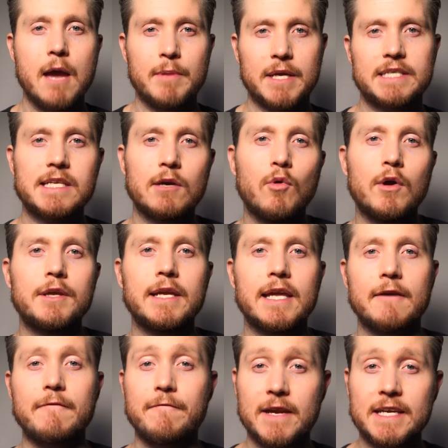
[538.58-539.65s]
And because I want you to
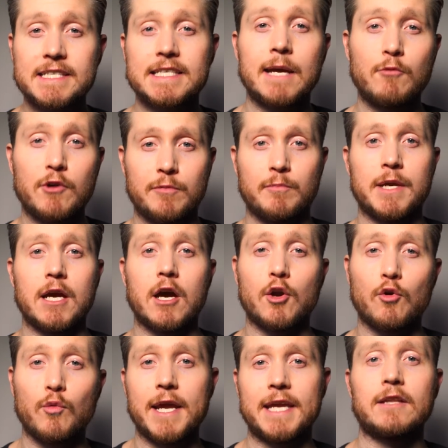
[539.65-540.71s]
get FaceTime with me on
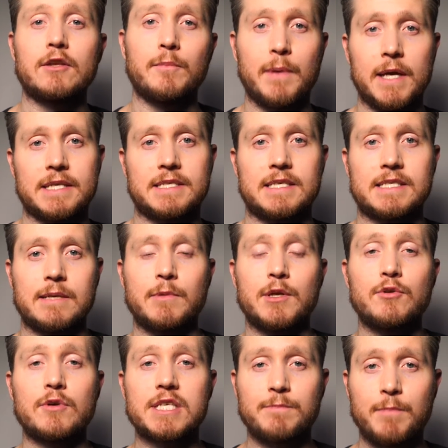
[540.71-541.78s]
a regular basis, I'm gonna
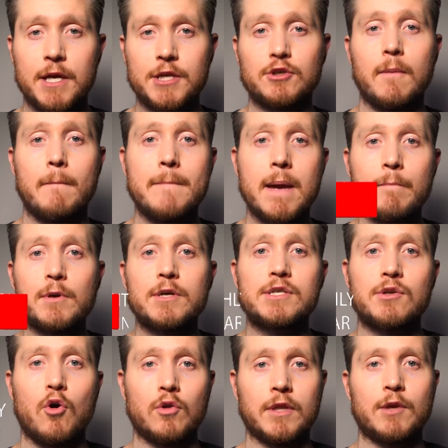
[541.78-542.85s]
do a special
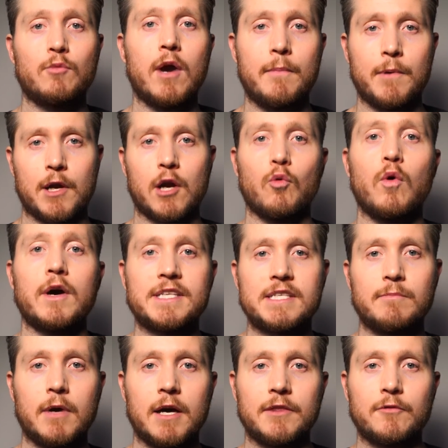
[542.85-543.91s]
members-only webinar once
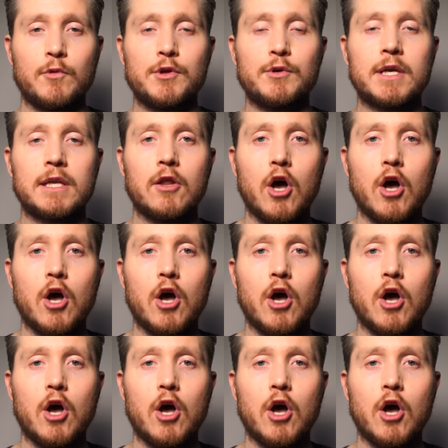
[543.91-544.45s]
a month where you can